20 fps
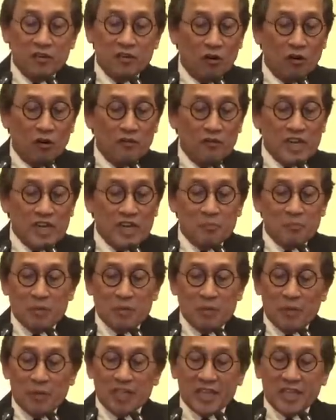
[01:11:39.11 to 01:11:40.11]
overlapping
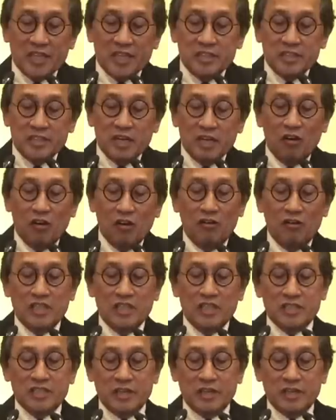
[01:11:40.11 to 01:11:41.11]
patterns along the
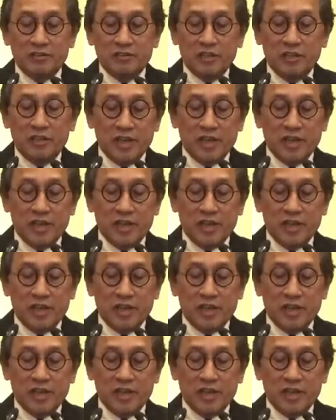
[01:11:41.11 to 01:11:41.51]
central